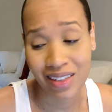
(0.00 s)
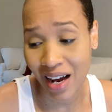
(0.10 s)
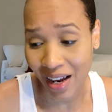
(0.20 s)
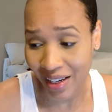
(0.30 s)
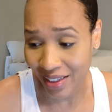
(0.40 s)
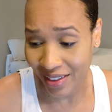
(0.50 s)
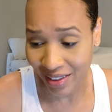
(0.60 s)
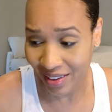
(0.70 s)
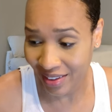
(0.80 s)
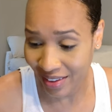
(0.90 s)
I
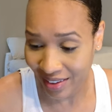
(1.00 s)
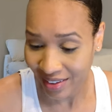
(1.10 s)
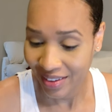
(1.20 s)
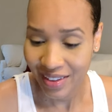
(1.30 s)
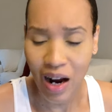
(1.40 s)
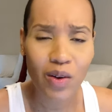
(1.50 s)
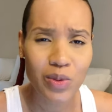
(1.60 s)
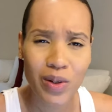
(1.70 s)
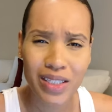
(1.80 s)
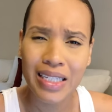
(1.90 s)

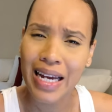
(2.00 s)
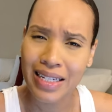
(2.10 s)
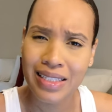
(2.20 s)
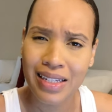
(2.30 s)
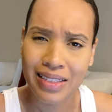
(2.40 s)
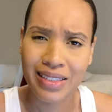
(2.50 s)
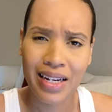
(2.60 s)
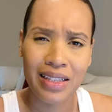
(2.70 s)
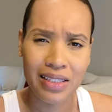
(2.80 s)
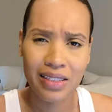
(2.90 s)
always wanted a nice set of
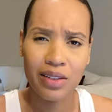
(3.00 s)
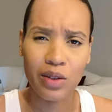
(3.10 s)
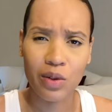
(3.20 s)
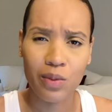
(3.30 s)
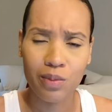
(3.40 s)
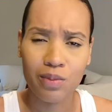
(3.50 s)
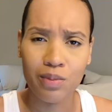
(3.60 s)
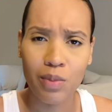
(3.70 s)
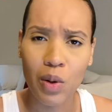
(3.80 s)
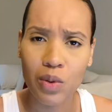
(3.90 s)
stainless steel
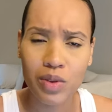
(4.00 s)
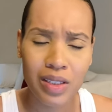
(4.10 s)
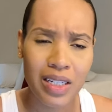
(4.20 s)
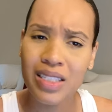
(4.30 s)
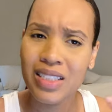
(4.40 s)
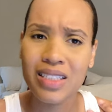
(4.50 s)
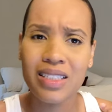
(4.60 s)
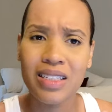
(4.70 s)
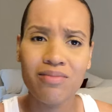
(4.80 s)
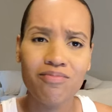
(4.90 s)
bowls,
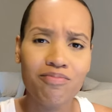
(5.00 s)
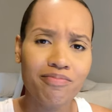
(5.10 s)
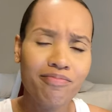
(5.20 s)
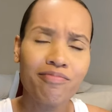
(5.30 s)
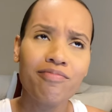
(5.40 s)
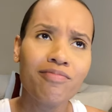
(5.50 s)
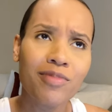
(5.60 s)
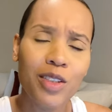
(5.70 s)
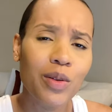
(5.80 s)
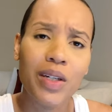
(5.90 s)
just didn't
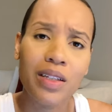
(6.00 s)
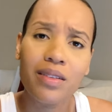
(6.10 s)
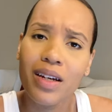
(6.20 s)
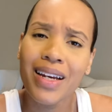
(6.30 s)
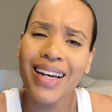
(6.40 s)
do it.